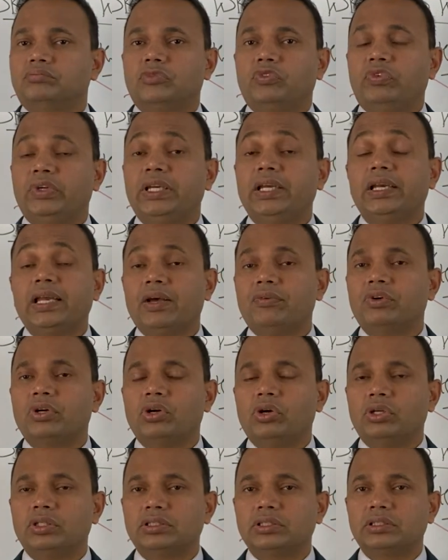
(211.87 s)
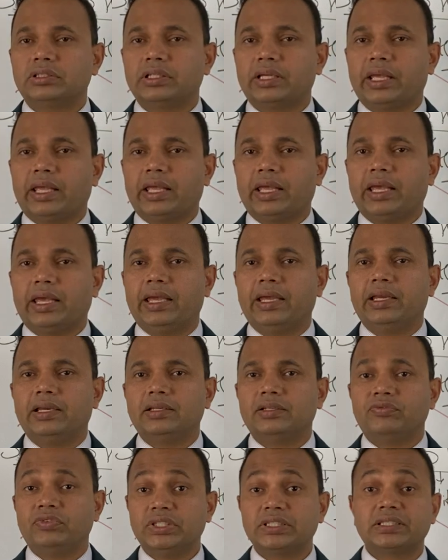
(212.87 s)
we didn't have a CoS,
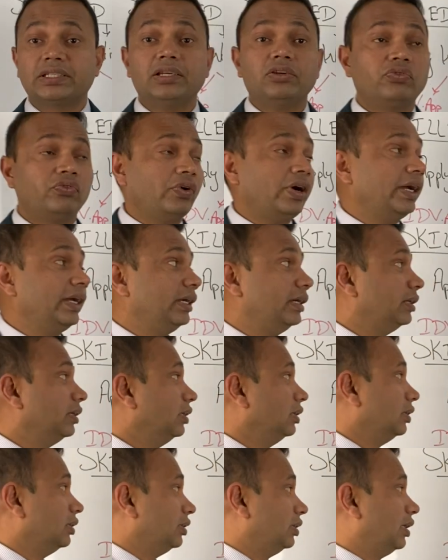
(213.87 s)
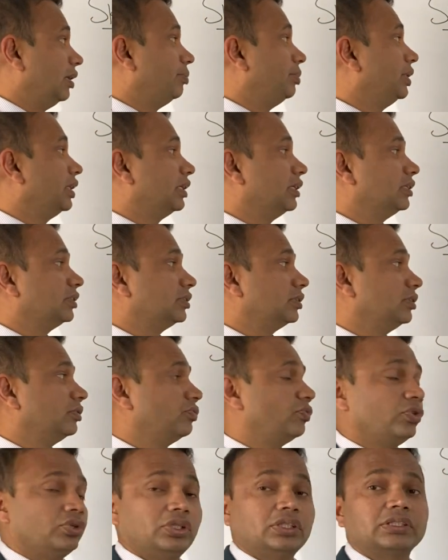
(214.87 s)
and we still filed the application
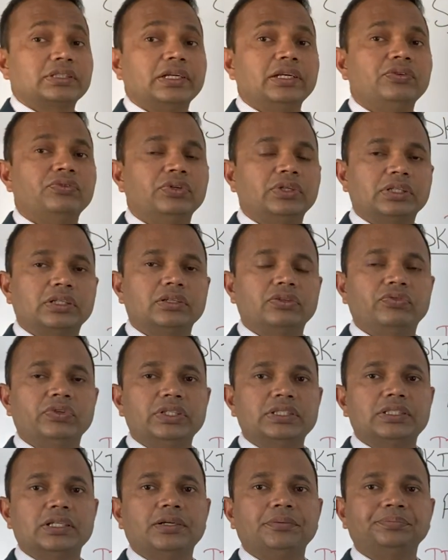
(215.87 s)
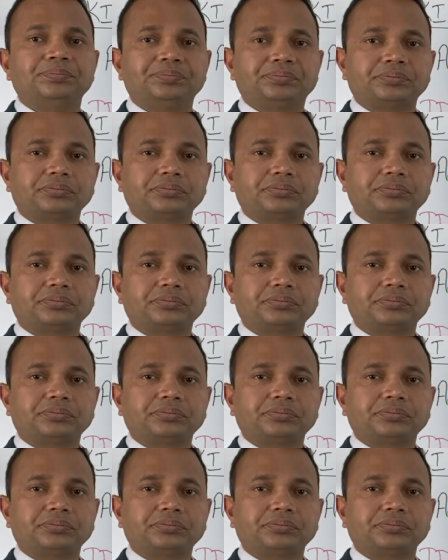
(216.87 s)
for the skilled worker visa,